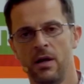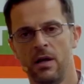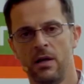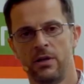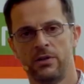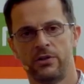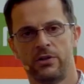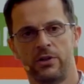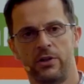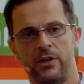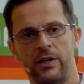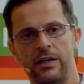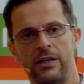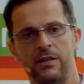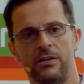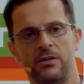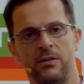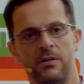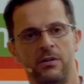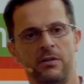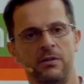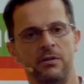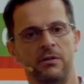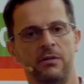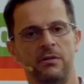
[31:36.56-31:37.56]
So you need
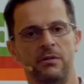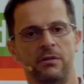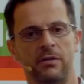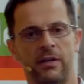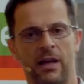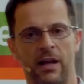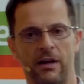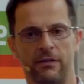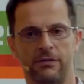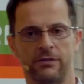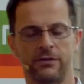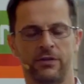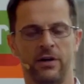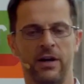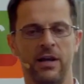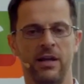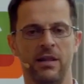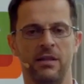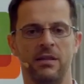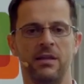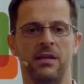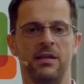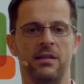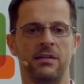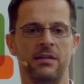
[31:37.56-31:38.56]
to kind of
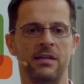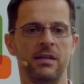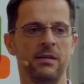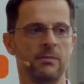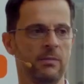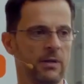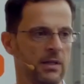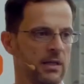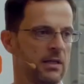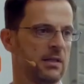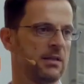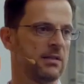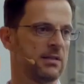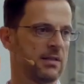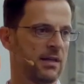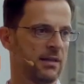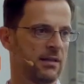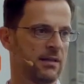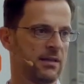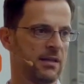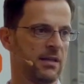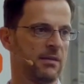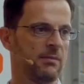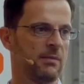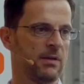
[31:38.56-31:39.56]
train the team leads,
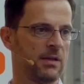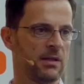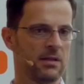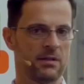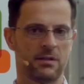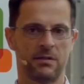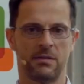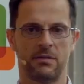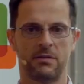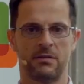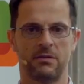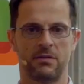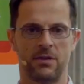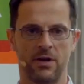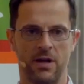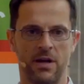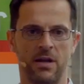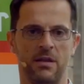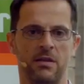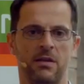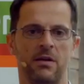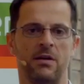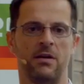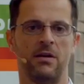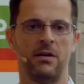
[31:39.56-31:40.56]
and team leads
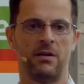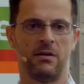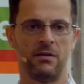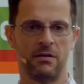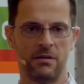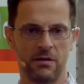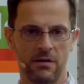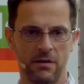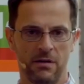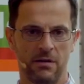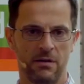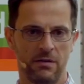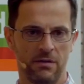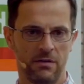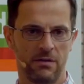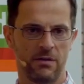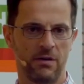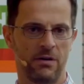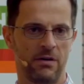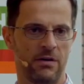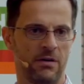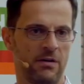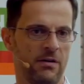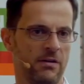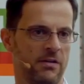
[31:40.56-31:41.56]
train
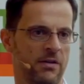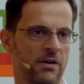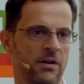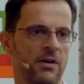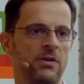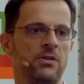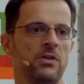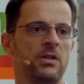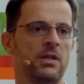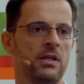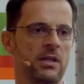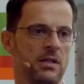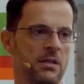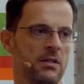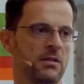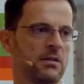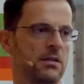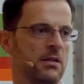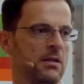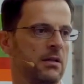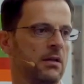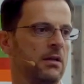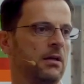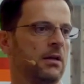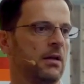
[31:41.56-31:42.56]
their engineers
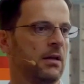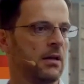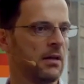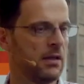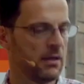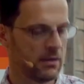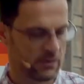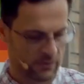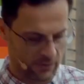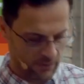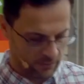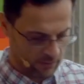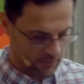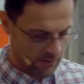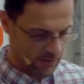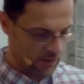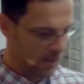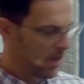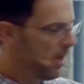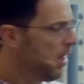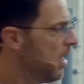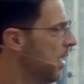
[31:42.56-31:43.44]
and so on.